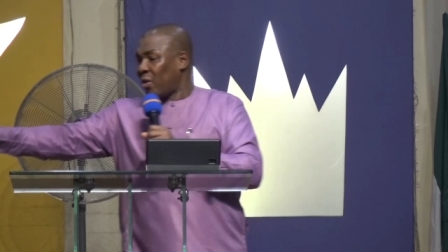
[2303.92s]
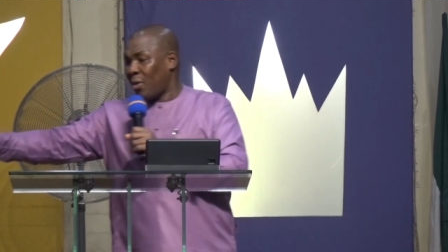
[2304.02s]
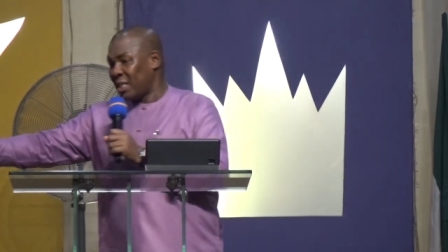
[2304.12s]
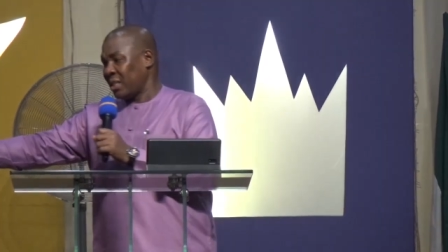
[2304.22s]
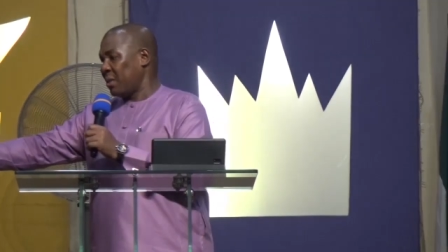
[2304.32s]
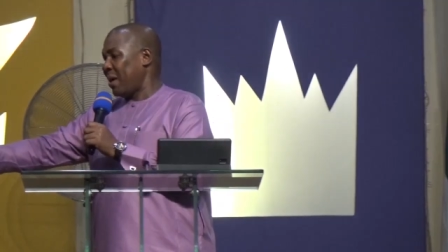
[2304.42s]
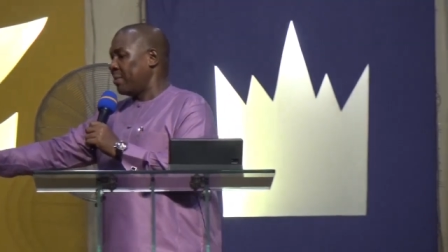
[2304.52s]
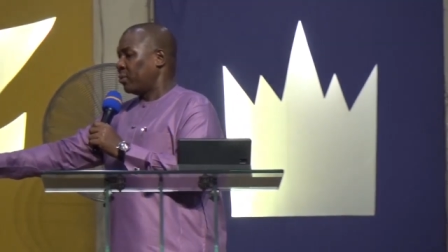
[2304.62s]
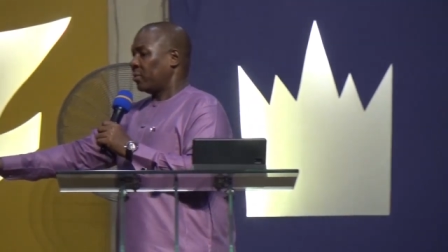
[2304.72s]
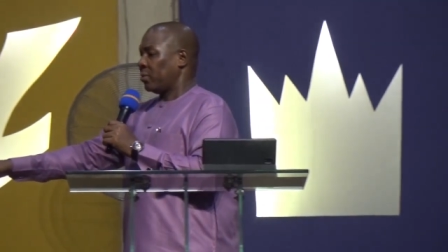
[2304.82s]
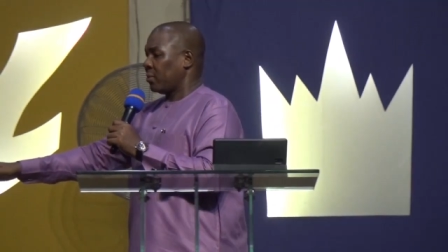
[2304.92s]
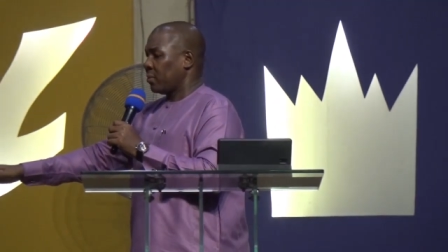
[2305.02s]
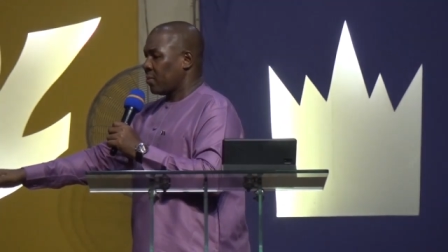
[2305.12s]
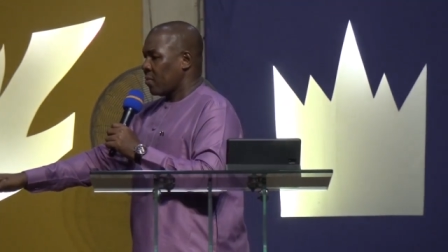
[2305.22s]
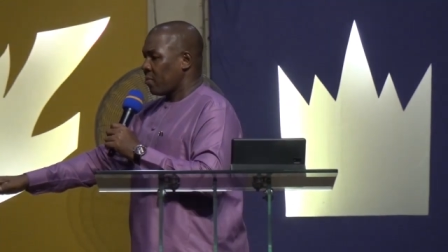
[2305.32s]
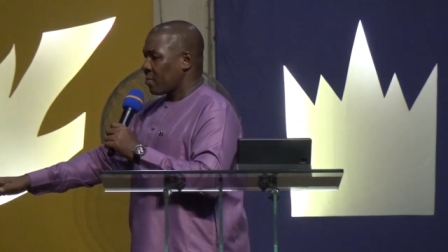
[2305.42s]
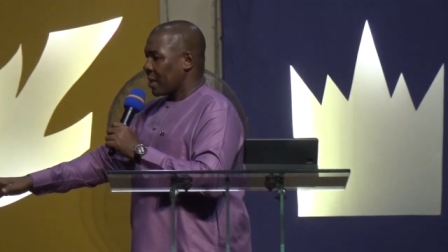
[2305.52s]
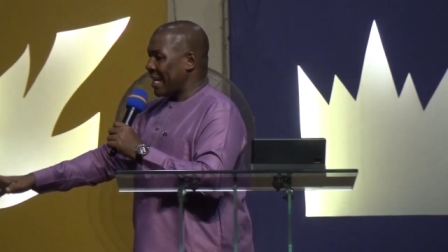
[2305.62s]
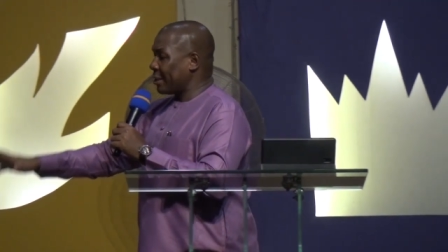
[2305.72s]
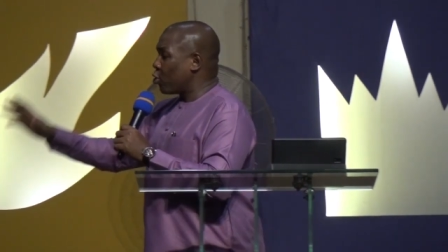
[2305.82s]
from what is in the Bible.
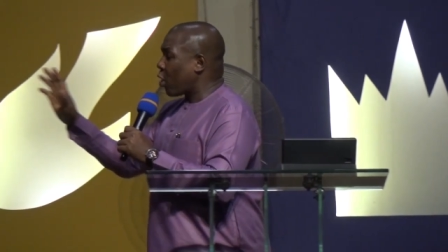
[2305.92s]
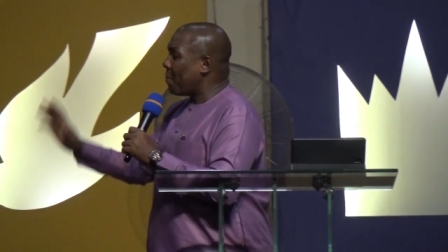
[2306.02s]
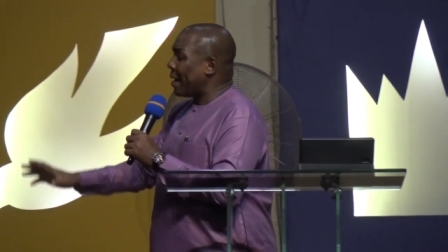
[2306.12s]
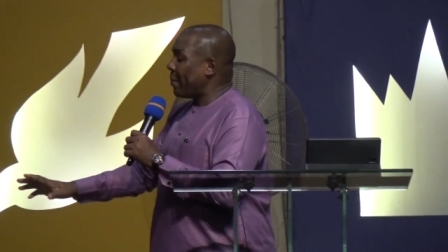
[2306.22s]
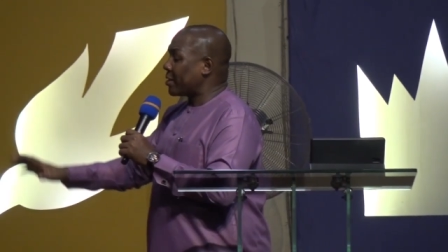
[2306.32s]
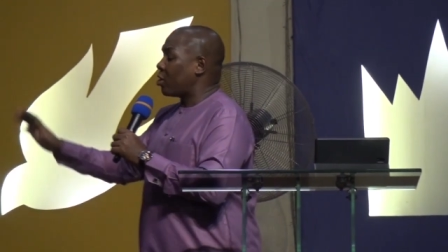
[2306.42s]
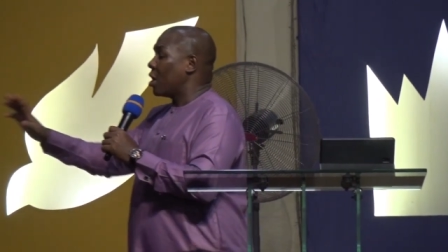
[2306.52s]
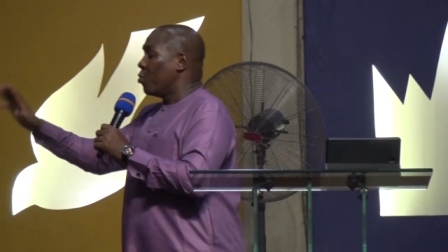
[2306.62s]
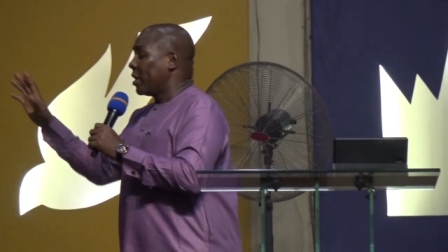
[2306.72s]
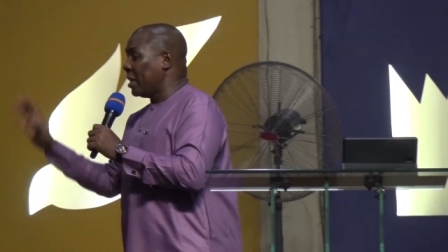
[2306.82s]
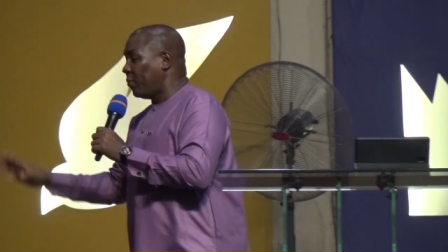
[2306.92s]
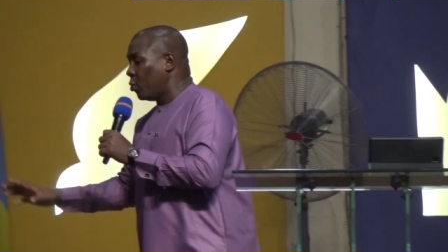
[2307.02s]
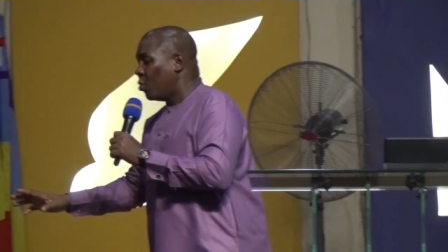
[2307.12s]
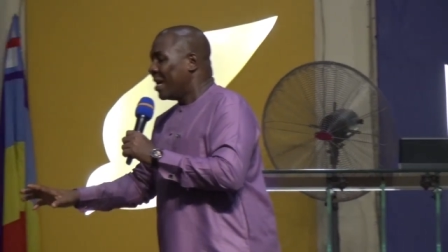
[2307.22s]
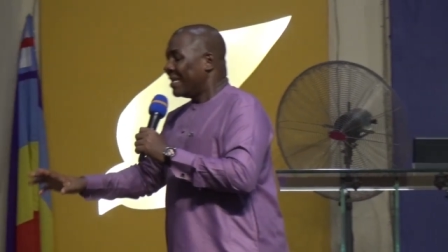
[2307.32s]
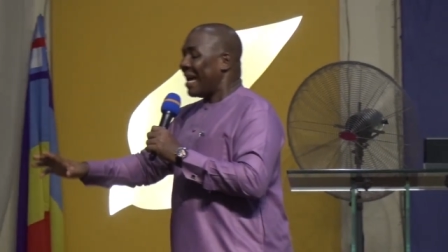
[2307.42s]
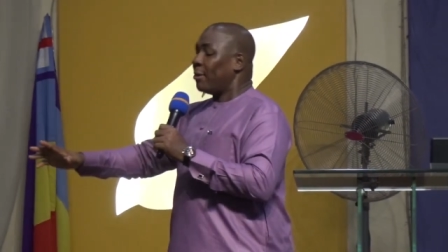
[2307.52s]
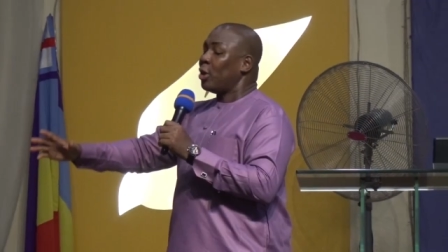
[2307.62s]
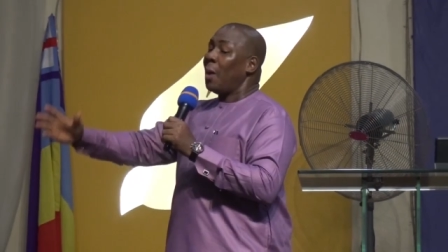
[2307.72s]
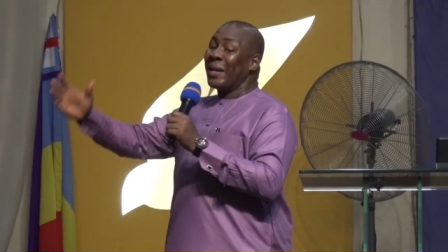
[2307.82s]
There's no commandment somebody will give you that
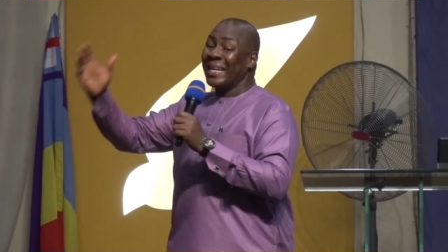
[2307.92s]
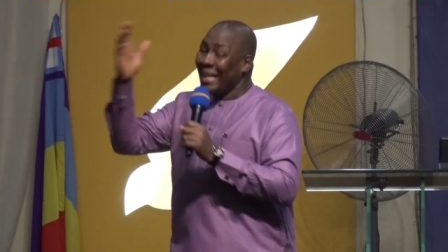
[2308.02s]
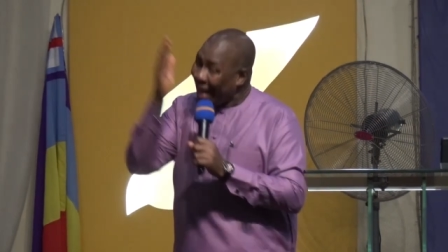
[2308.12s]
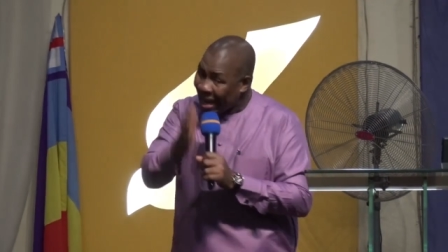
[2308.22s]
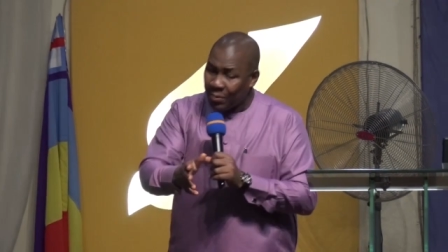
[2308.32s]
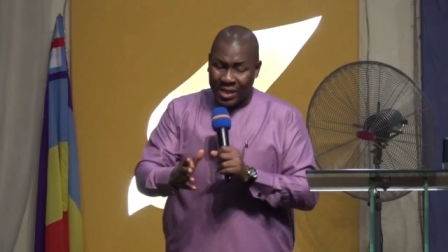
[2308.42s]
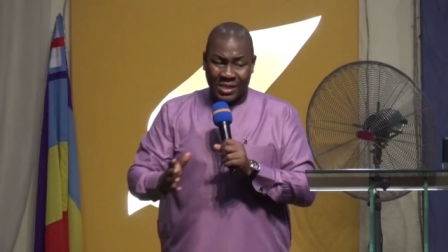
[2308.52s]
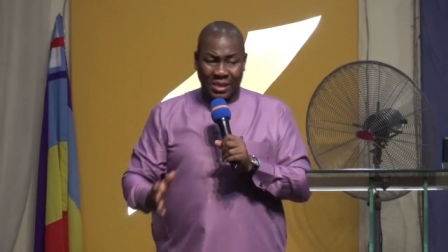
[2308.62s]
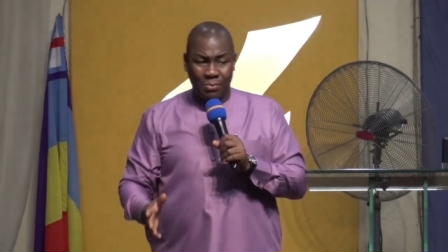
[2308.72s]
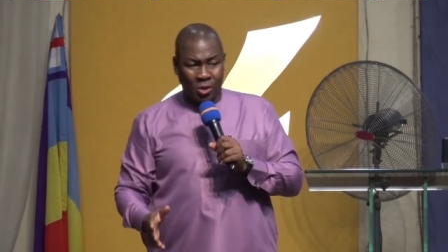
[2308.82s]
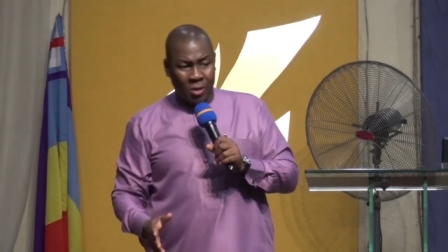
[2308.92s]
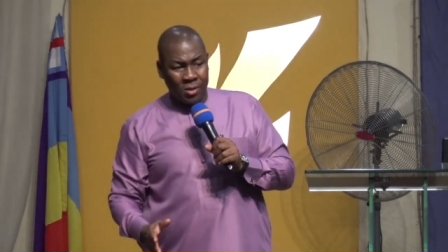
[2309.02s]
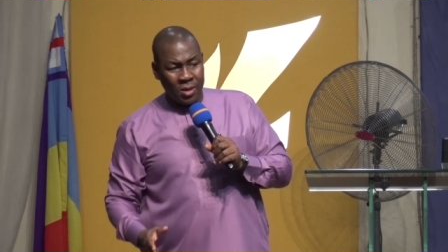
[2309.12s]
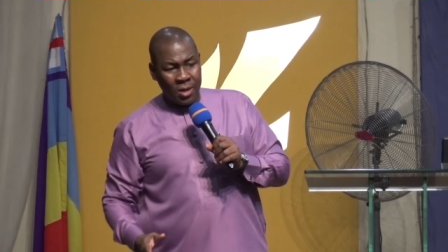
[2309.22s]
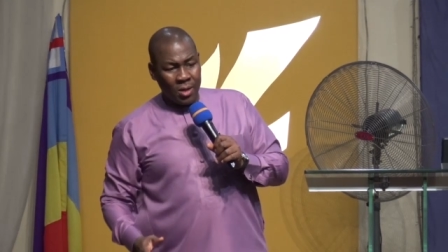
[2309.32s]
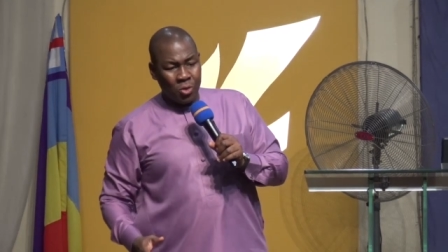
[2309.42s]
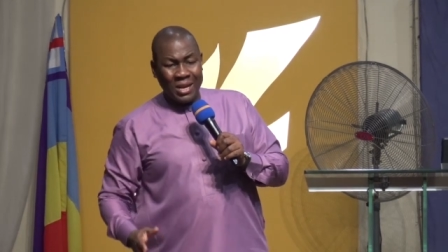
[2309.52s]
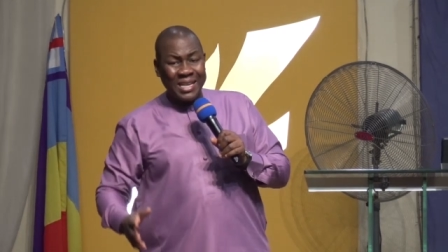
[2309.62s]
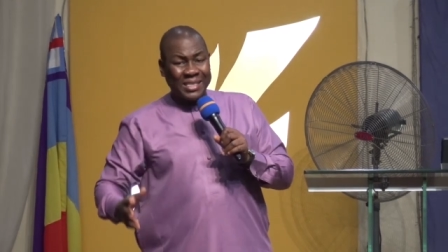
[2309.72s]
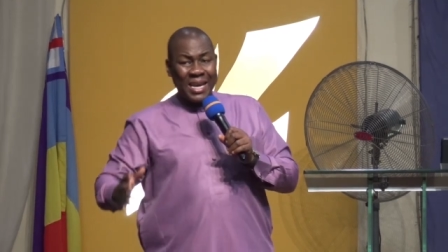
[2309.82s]
will not be in line with the scripture. You
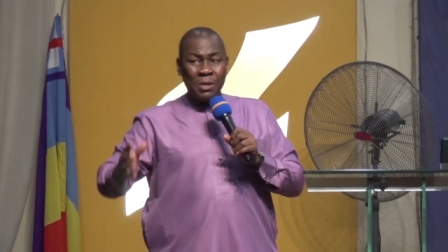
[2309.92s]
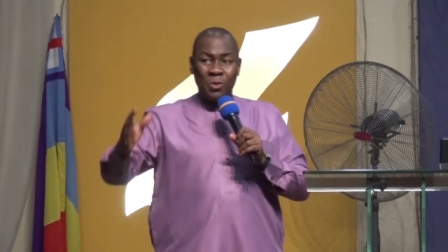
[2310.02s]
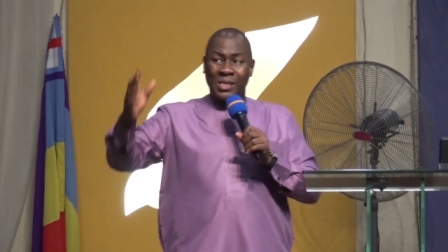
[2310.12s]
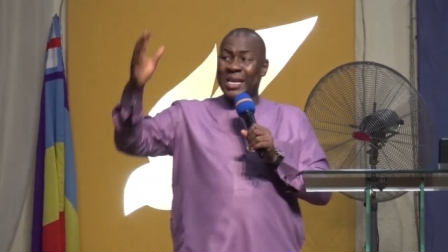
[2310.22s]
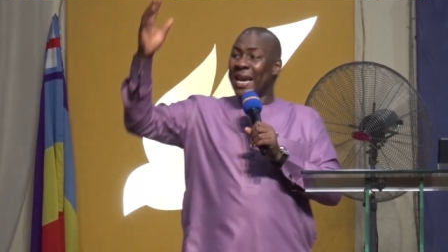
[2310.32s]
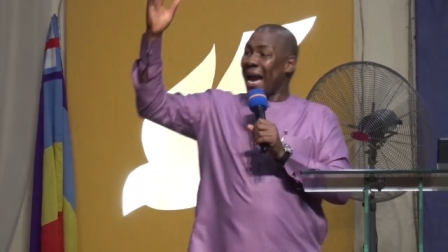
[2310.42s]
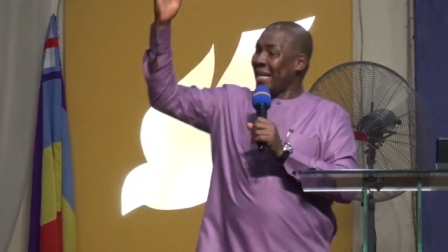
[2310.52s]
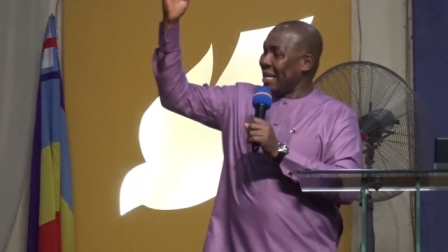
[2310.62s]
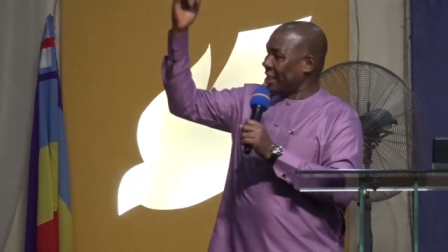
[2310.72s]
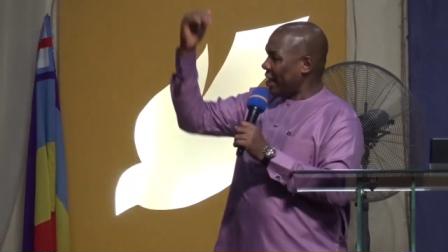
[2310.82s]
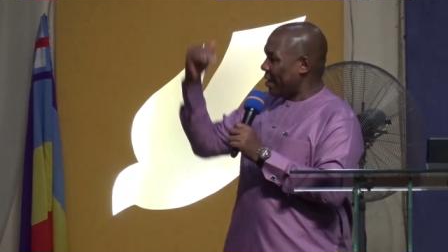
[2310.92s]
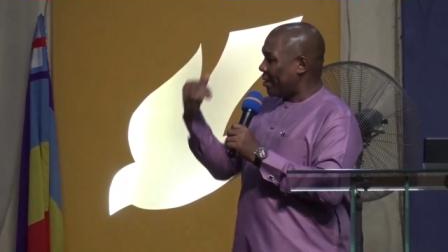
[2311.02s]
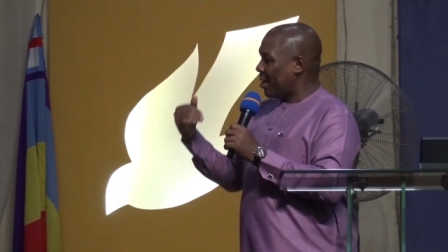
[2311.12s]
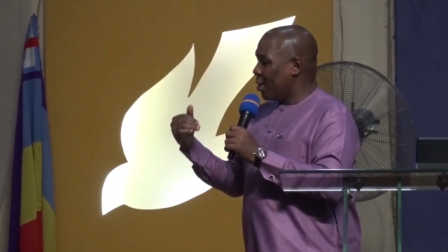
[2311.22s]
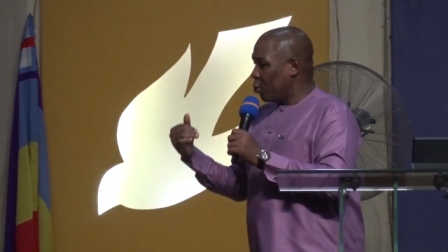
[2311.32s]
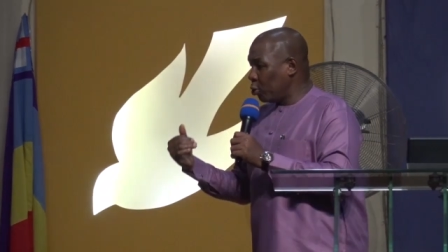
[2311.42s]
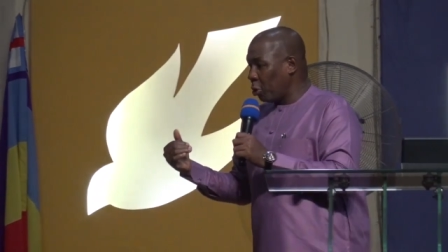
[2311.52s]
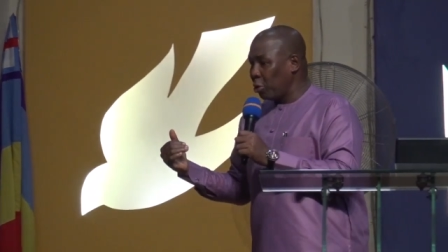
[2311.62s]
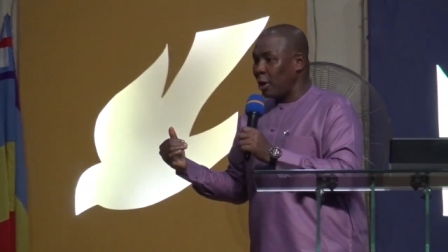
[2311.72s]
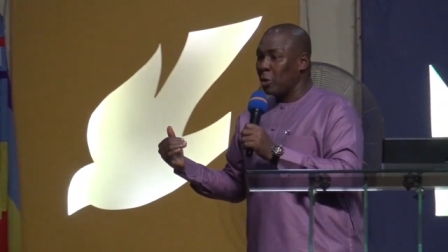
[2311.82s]
can't say you see an angel who
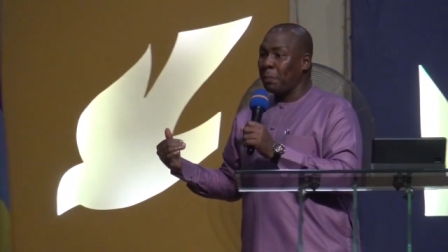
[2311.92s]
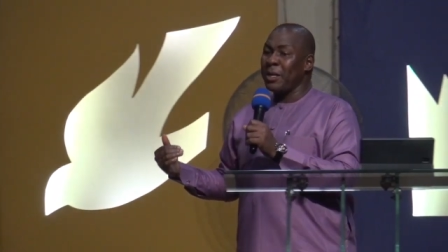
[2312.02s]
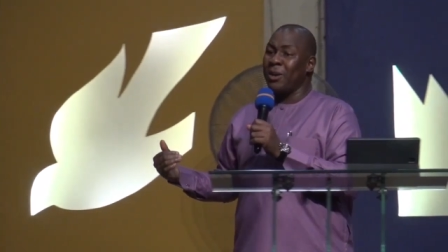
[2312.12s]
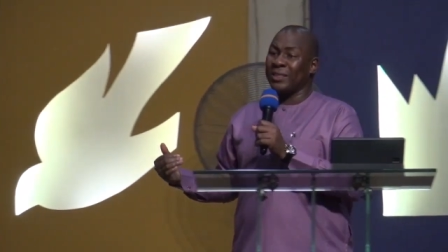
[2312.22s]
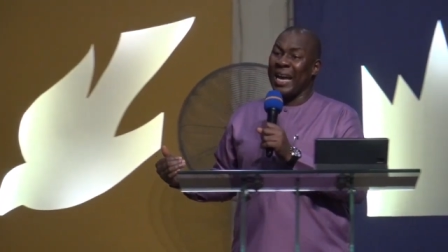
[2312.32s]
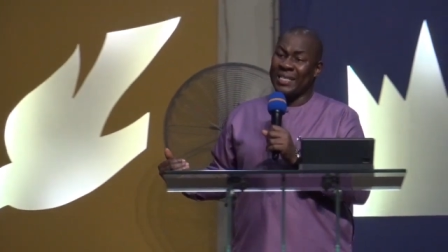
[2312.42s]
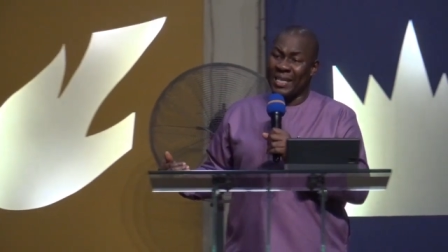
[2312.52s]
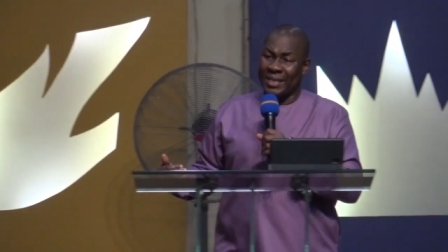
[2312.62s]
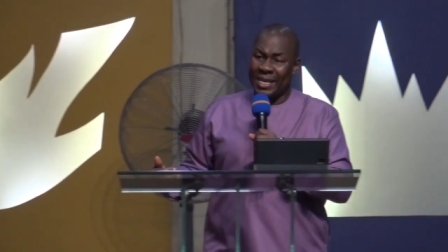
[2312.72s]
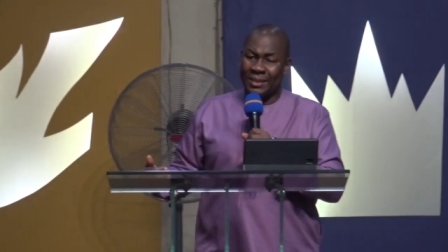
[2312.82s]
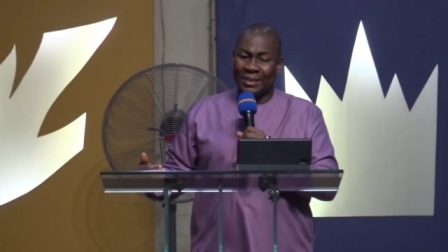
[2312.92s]
told you not to pay your tithes again.